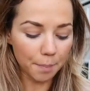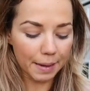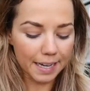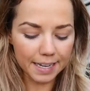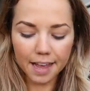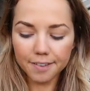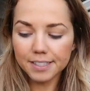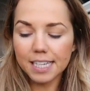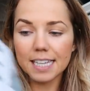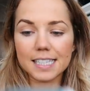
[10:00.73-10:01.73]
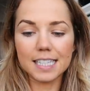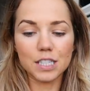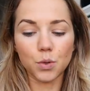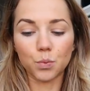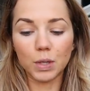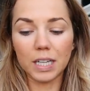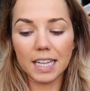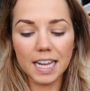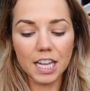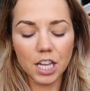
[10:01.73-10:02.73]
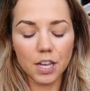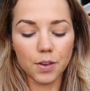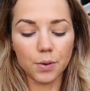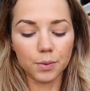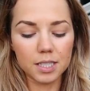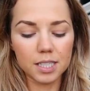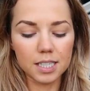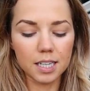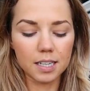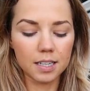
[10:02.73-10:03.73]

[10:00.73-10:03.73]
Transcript: main gift is this really cute